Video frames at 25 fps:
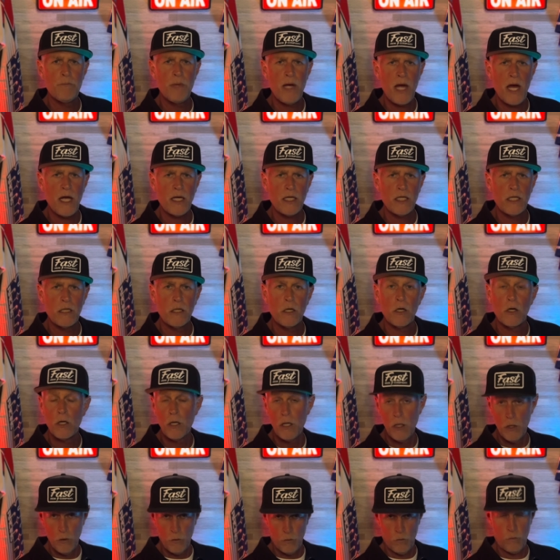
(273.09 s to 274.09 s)
back here.
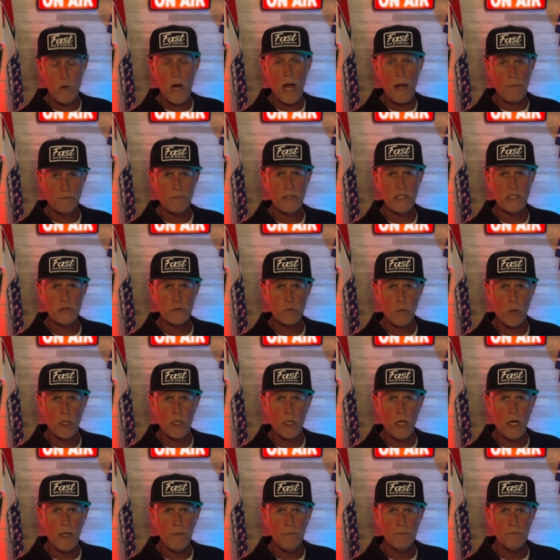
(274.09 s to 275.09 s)
Wrap this one
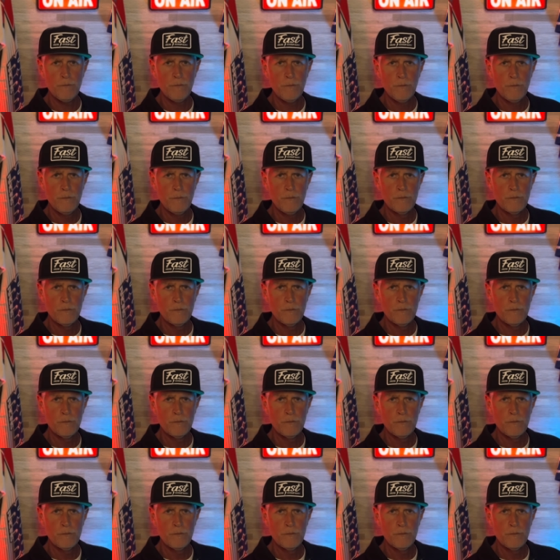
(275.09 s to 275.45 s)
up.